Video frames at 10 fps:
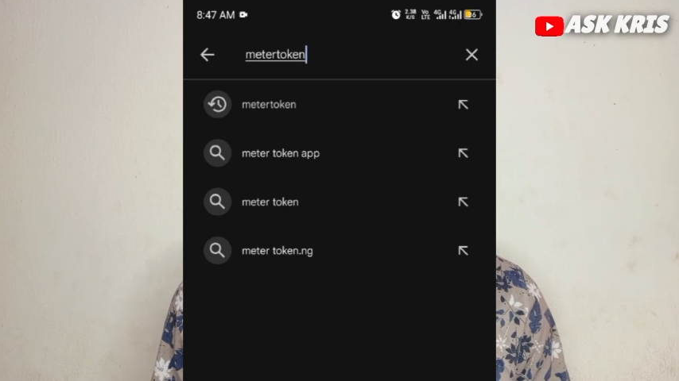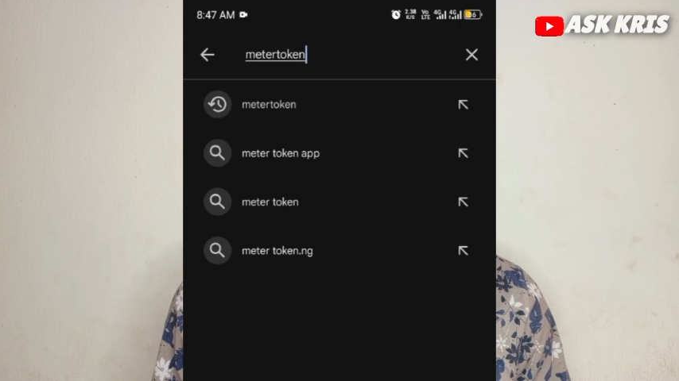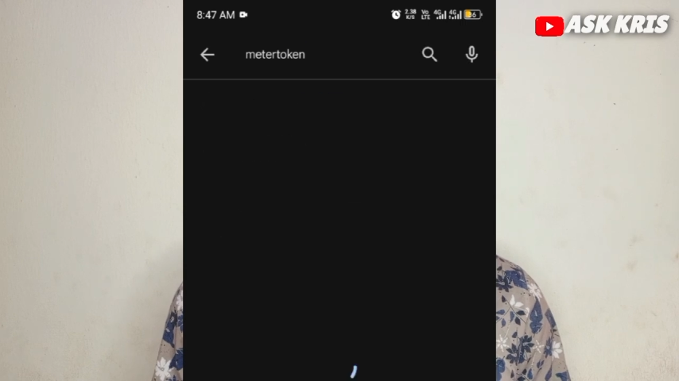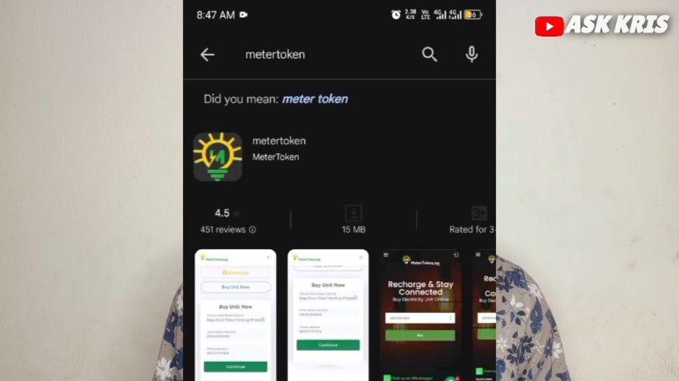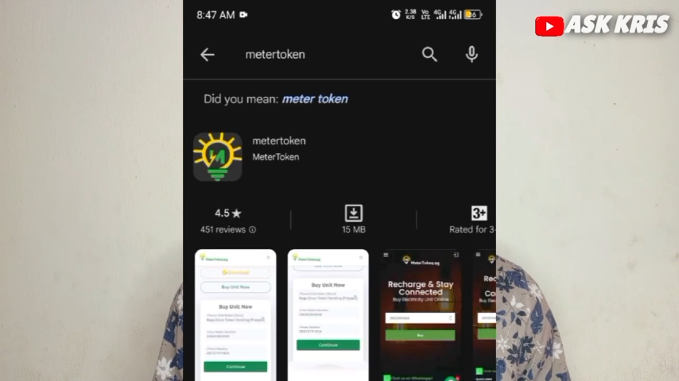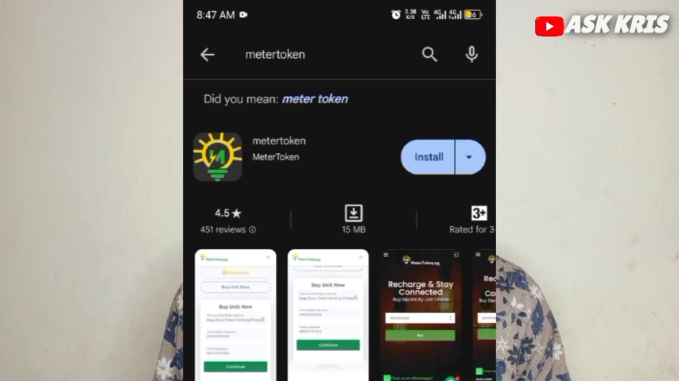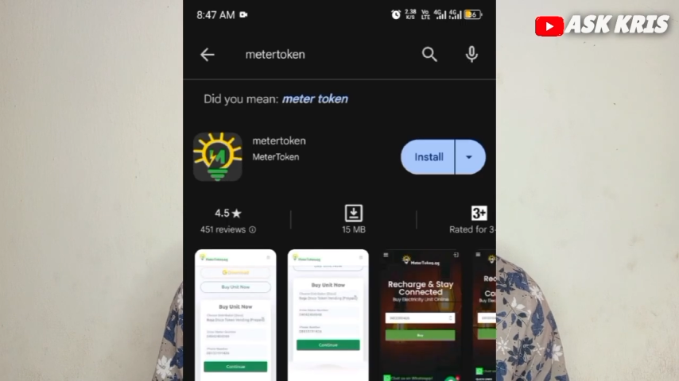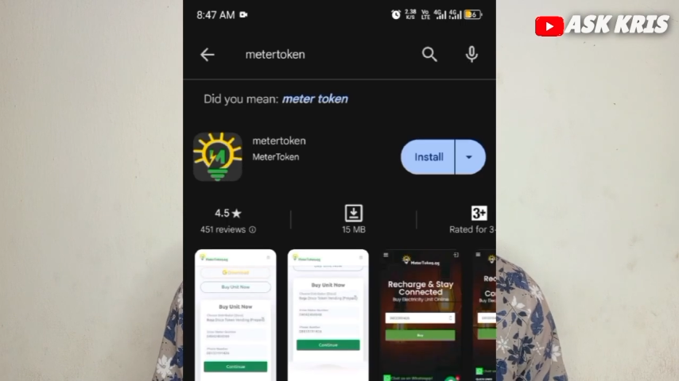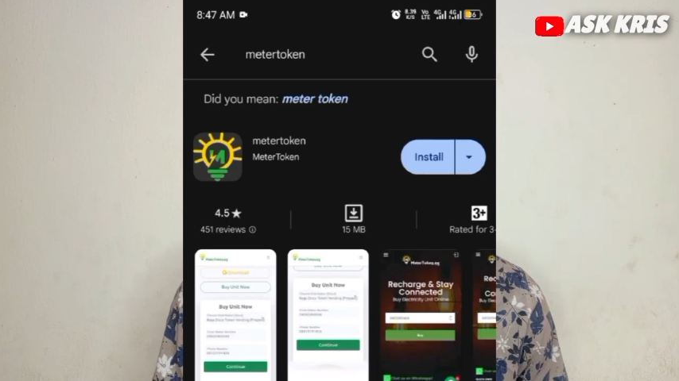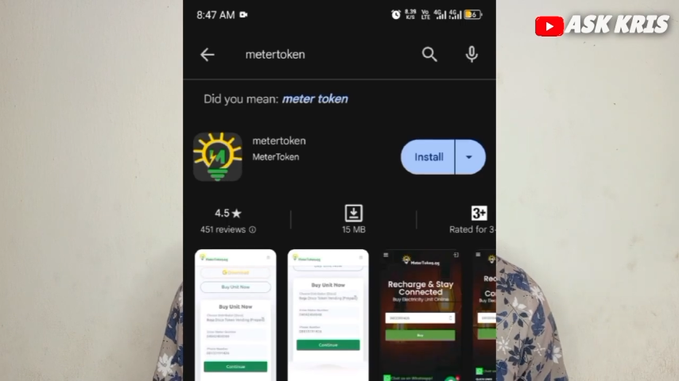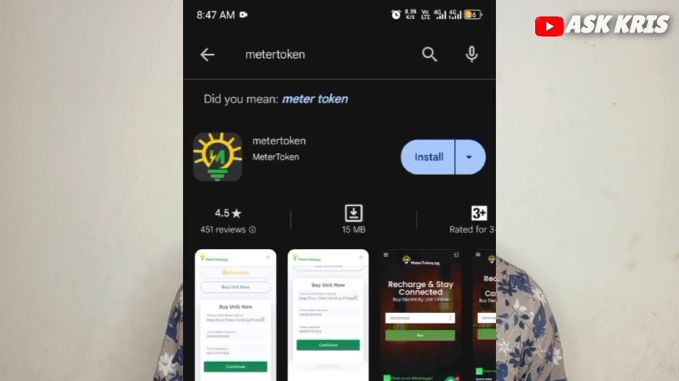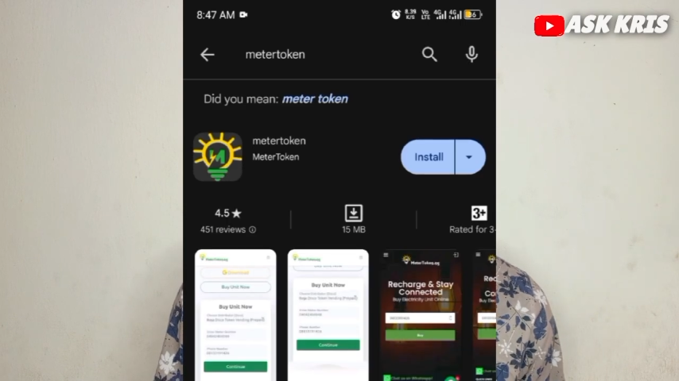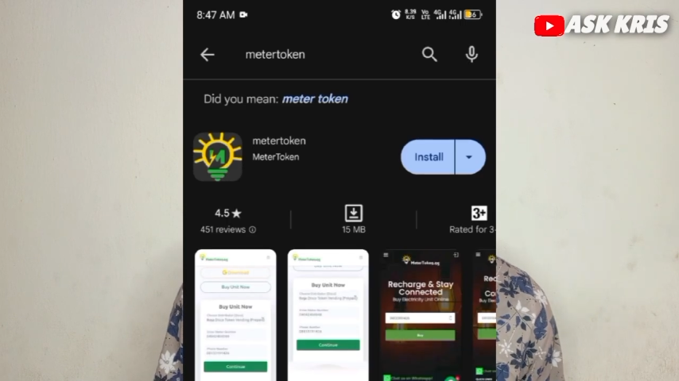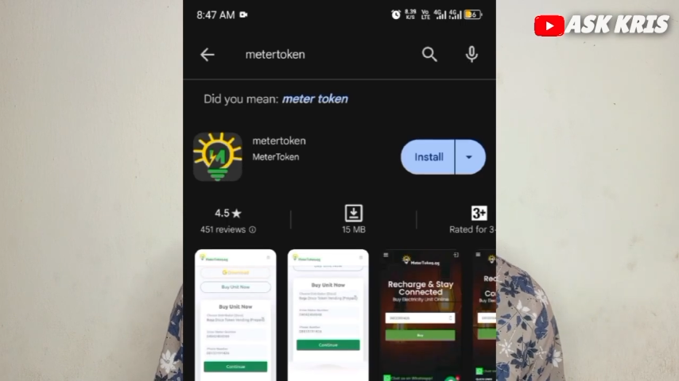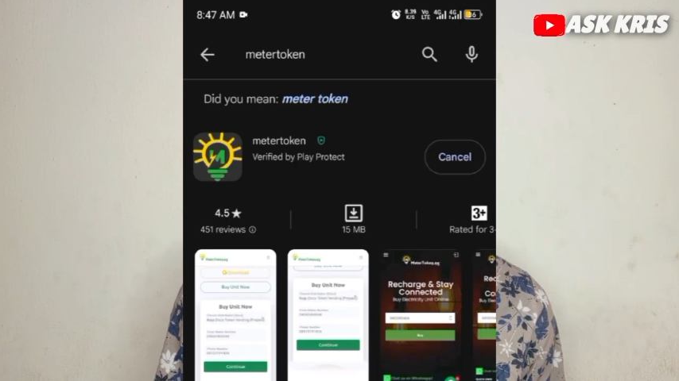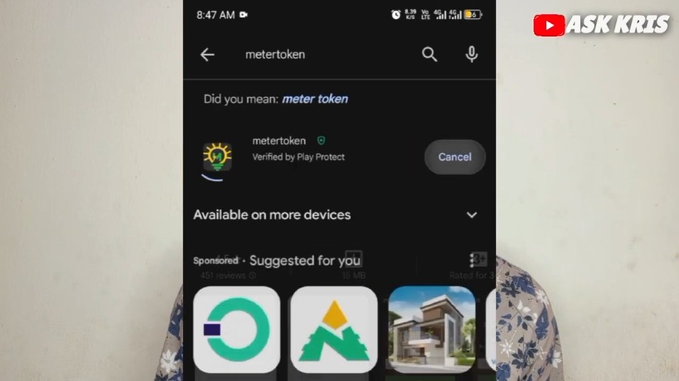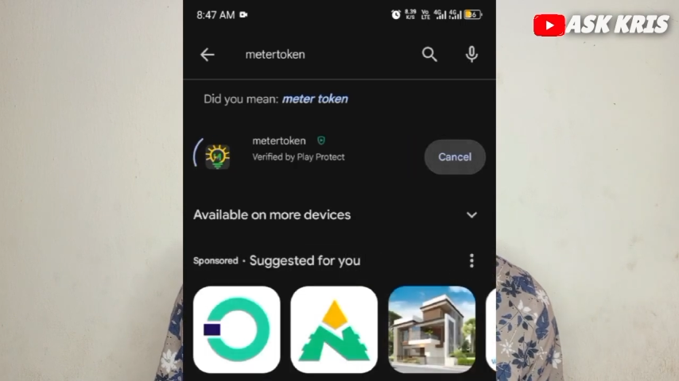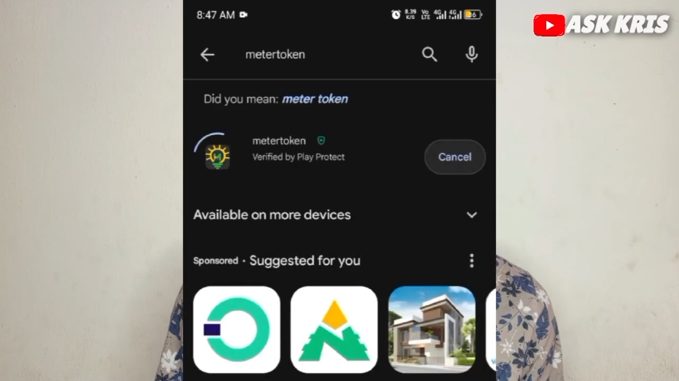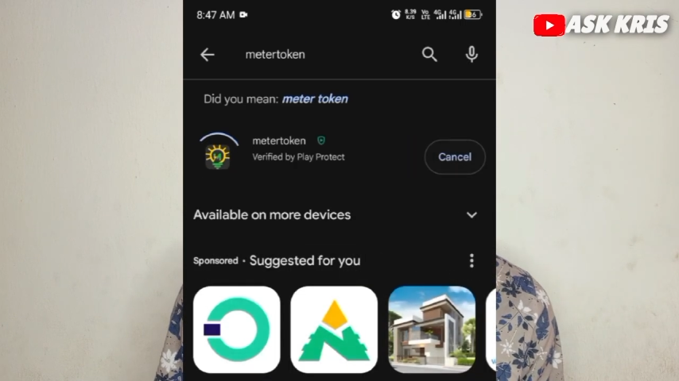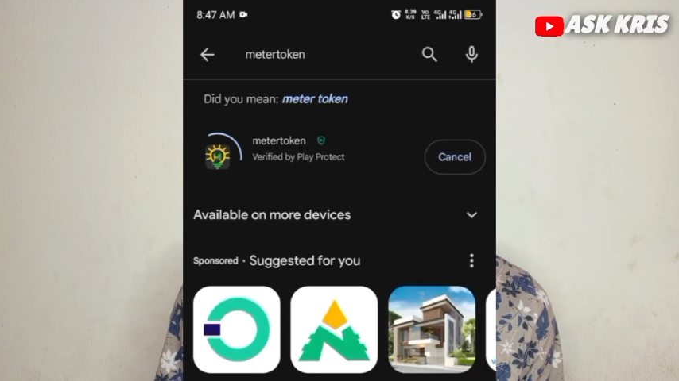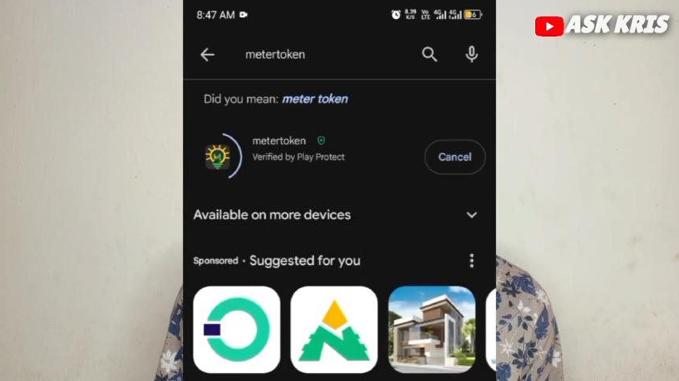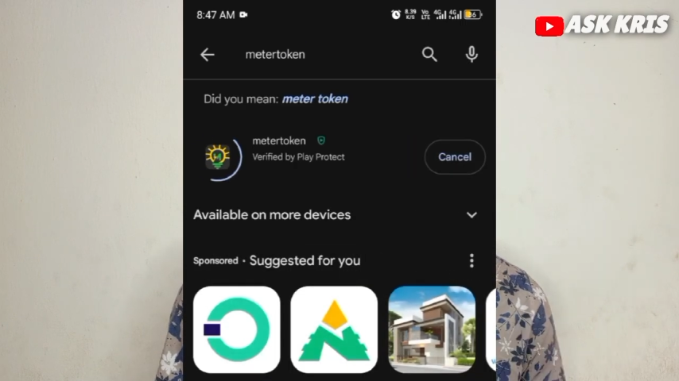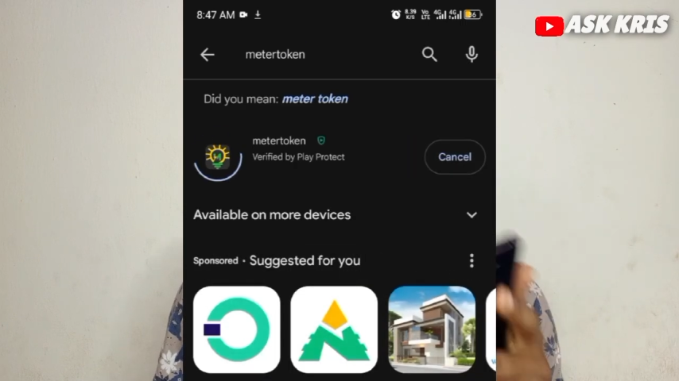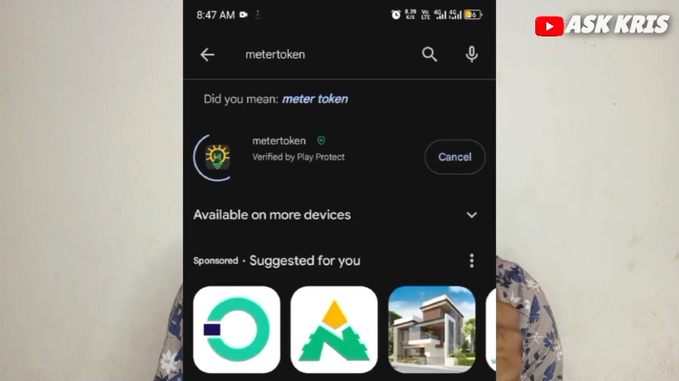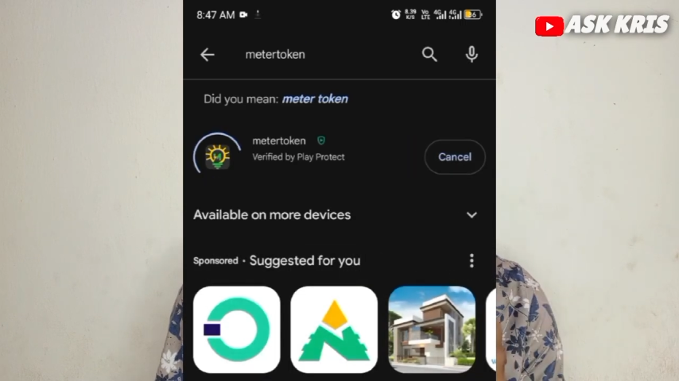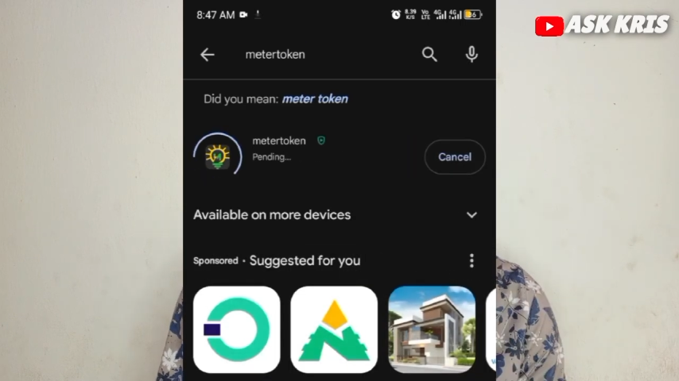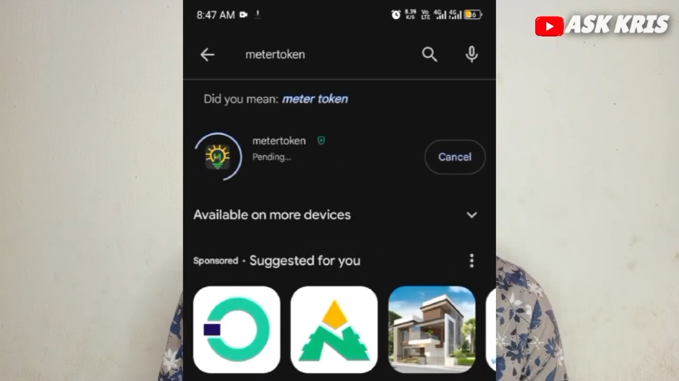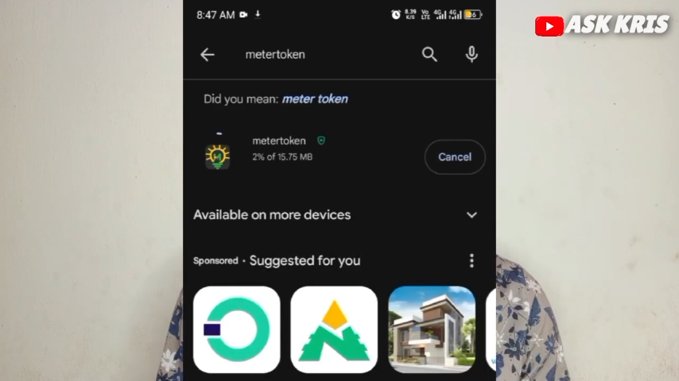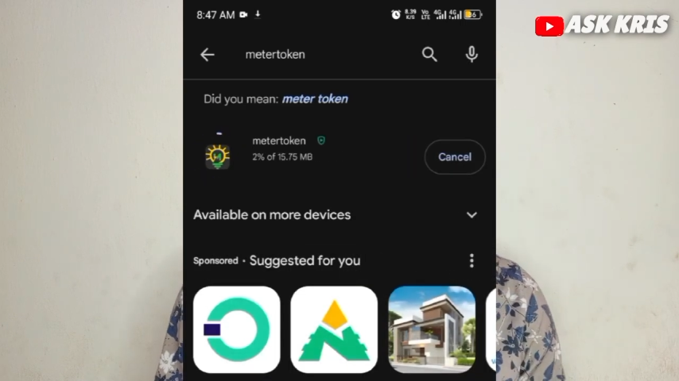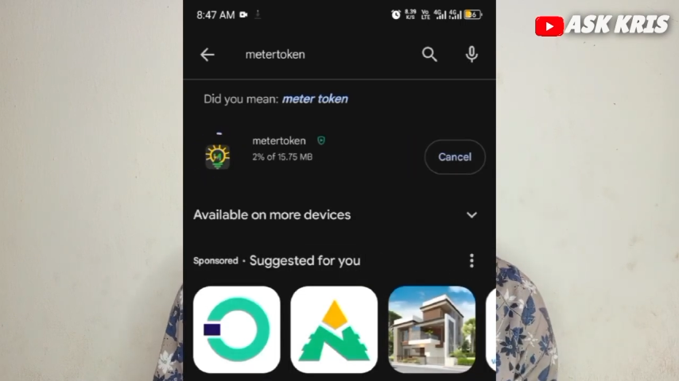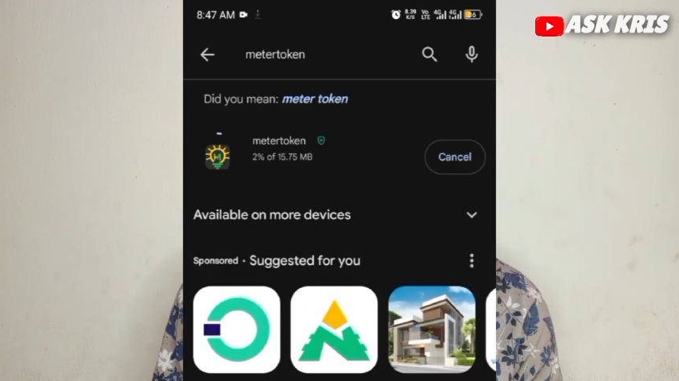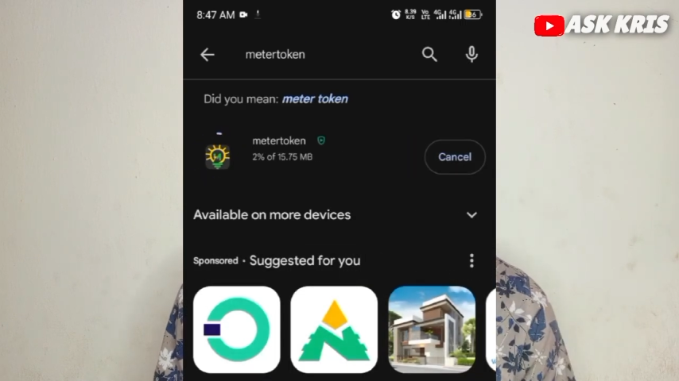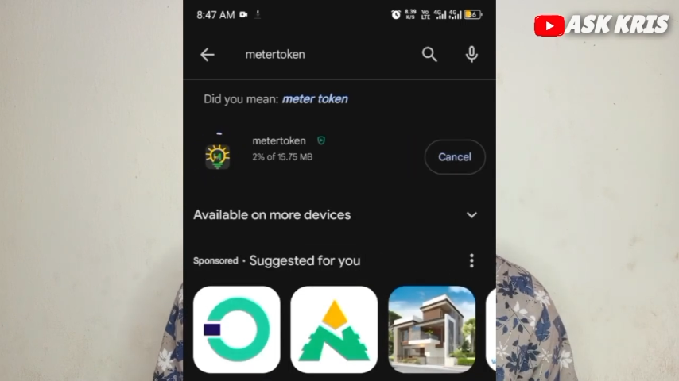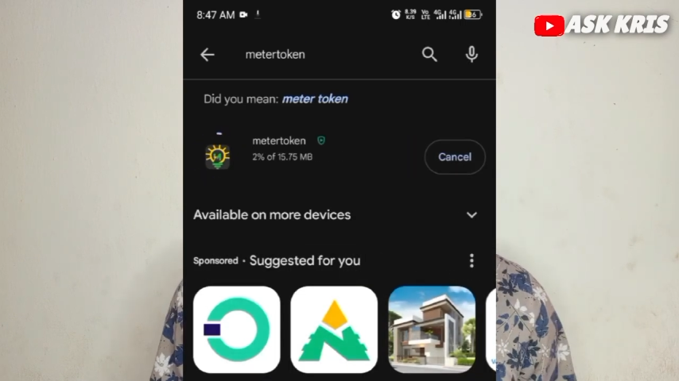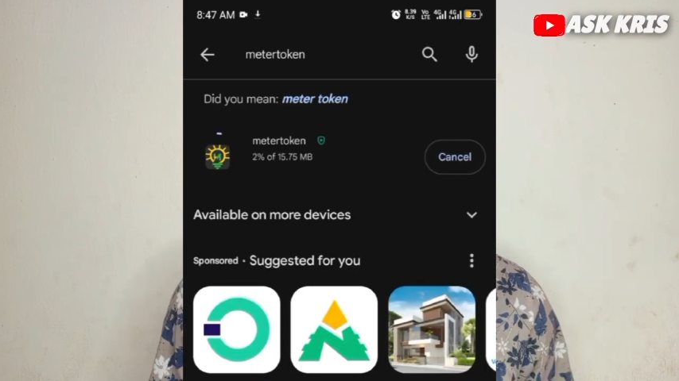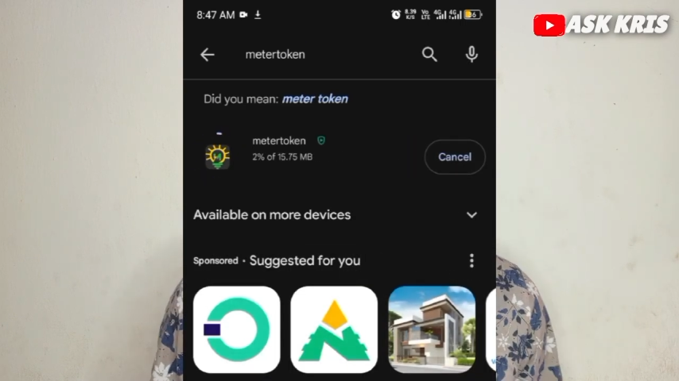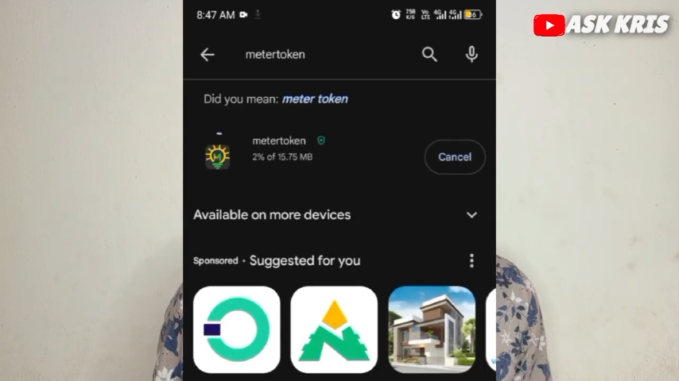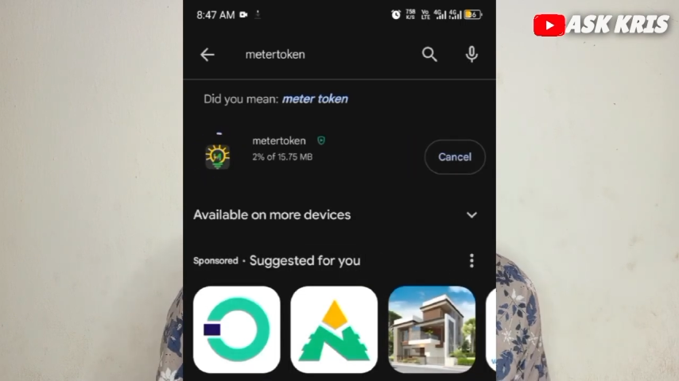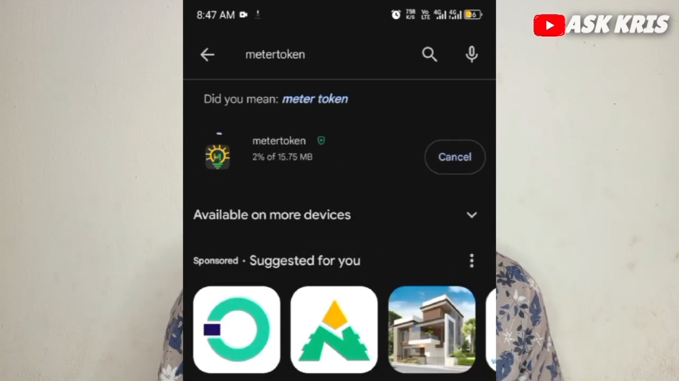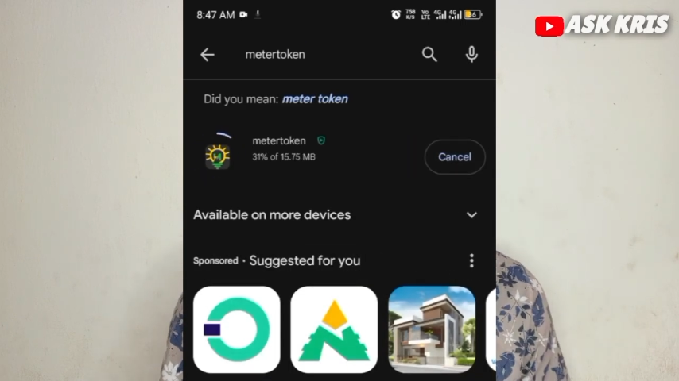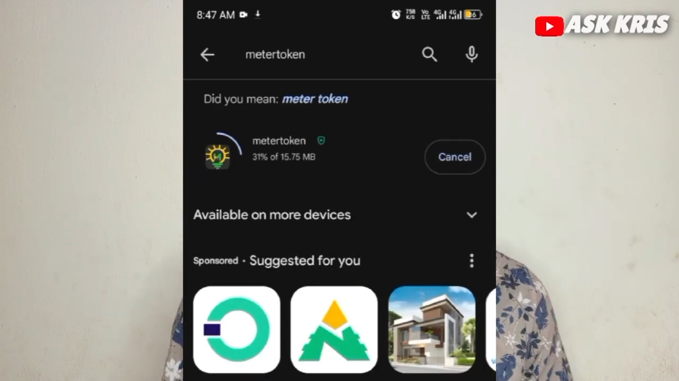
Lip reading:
Nobody's mouth can be seen.